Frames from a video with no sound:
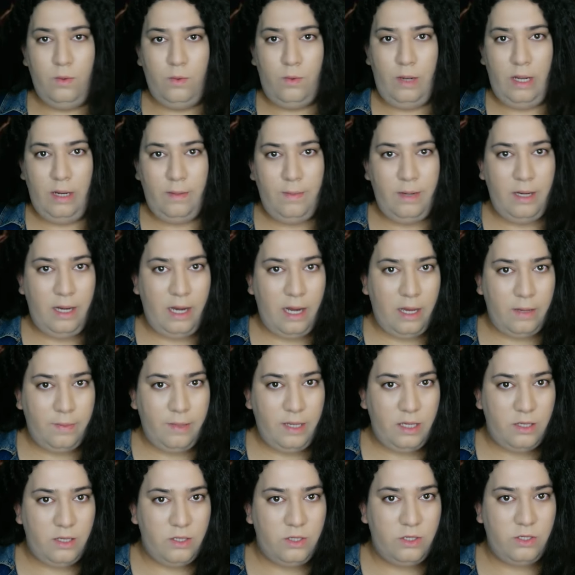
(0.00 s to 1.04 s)
Wait a minute now,
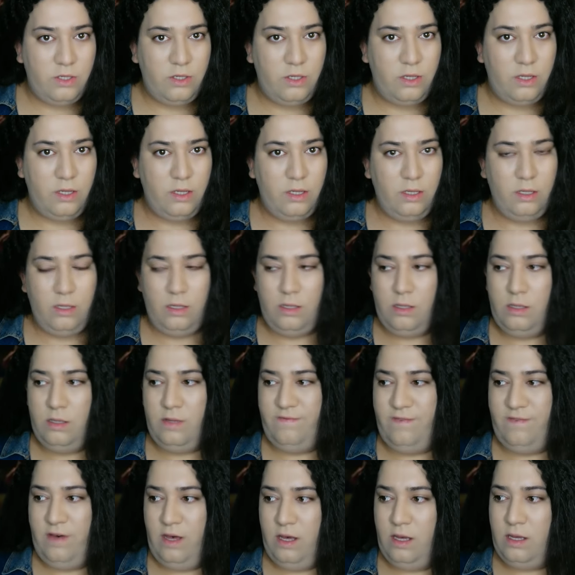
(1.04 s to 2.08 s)

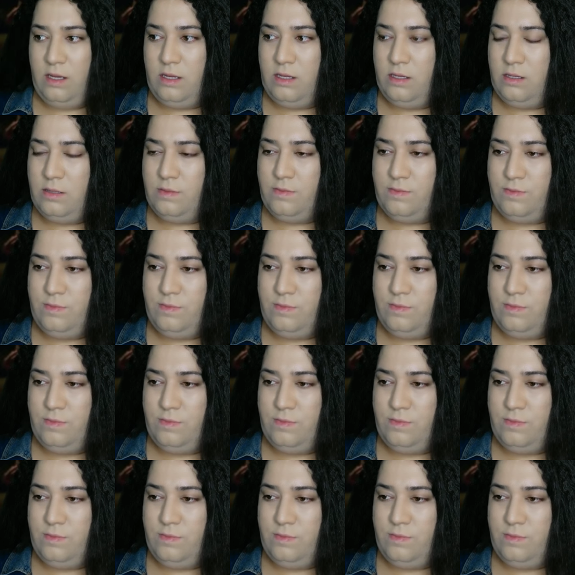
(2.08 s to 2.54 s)
bitch.